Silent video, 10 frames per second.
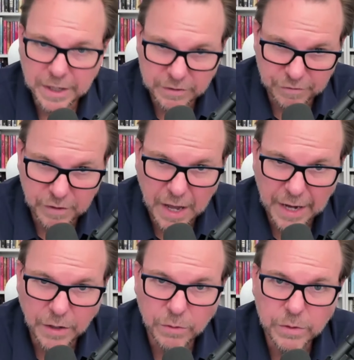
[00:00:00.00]
We'd like to
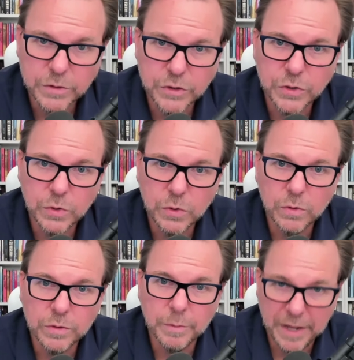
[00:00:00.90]
fly you
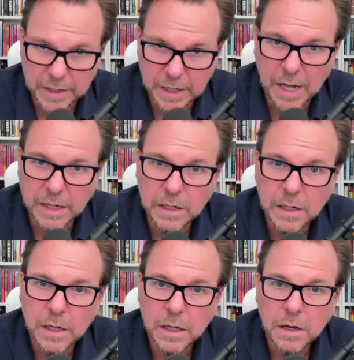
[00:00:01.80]
to the Pentagon
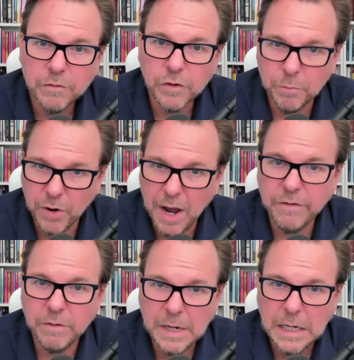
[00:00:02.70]
for a
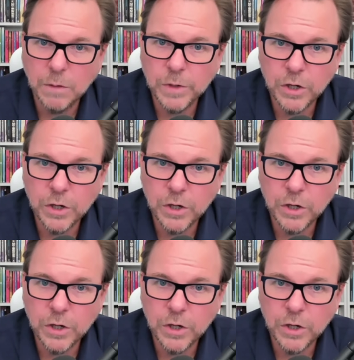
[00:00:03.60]
private meeting.